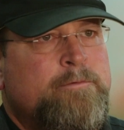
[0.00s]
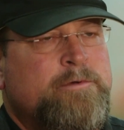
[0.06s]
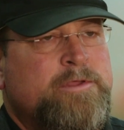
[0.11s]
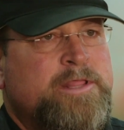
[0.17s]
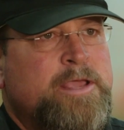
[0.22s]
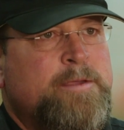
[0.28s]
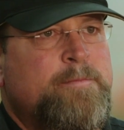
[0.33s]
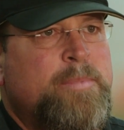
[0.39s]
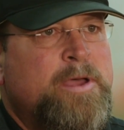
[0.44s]

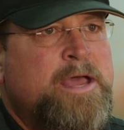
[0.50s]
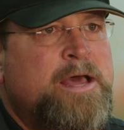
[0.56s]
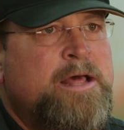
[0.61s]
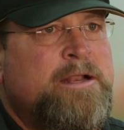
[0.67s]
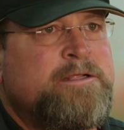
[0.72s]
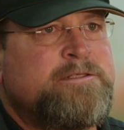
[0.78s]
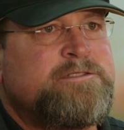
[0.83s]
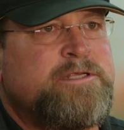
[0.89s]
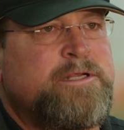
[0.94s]
When they
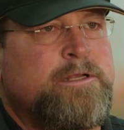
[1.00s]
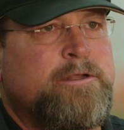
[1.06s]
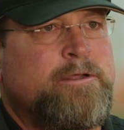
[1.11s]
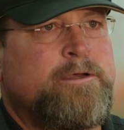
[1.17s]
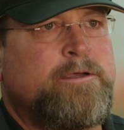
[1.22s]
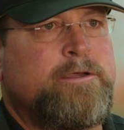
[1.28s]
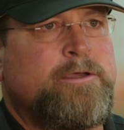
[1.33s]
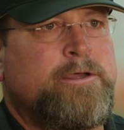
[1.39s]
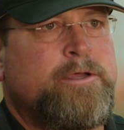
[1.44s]
balance and
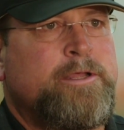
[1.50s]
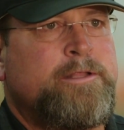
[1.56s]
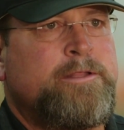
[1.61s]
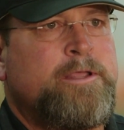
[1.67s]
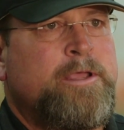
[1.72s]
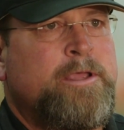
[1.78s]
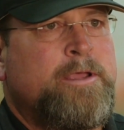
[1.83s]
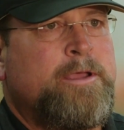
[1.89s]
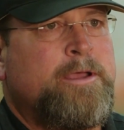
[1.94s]
look
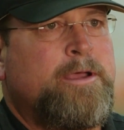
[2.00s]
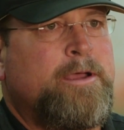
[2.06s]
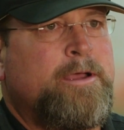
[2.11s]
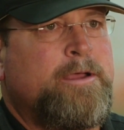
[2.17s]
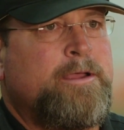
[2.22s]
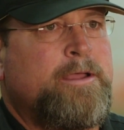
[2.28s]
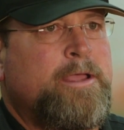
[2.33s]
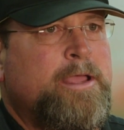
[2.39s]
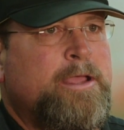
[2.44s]
good
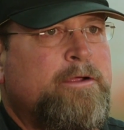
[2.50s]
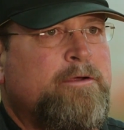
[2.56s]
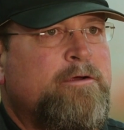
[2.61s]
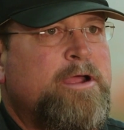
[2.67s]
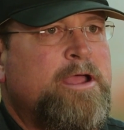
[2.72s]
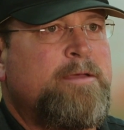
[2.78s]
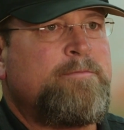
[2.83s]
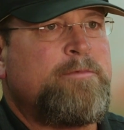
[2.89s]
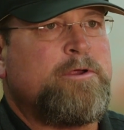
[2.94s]
and
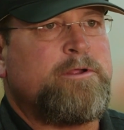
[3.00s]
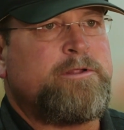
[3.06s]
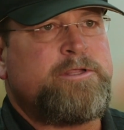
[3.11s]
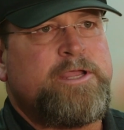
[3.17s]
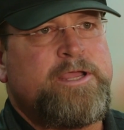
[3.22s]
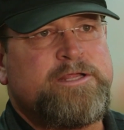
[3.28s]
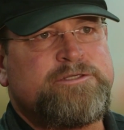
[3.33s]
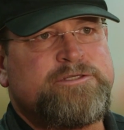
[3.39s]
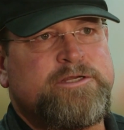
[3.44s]
grab your
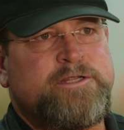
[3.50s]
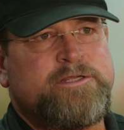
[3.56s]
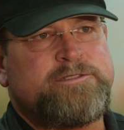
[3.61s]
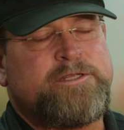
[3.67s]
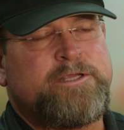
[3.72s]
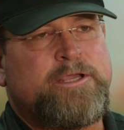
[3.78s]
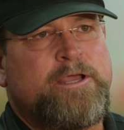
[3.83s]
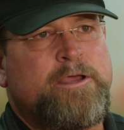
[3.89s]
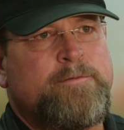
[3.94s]
attention
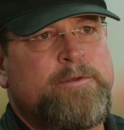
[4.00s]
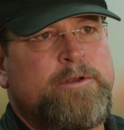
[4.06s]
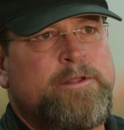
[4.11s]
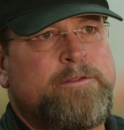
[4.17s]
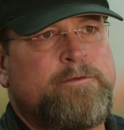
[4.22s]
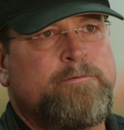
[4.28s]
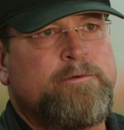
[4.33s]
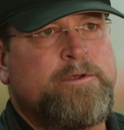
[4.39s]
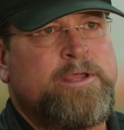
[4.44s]
as they come
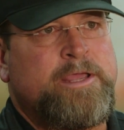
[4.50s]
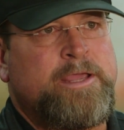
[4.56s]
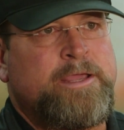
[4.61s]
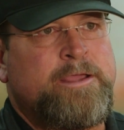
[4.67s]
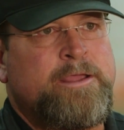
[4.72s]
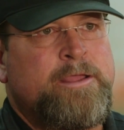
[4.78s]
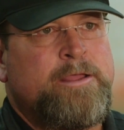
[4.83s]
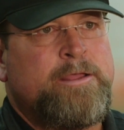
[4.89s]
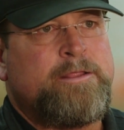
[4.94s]
into the ring,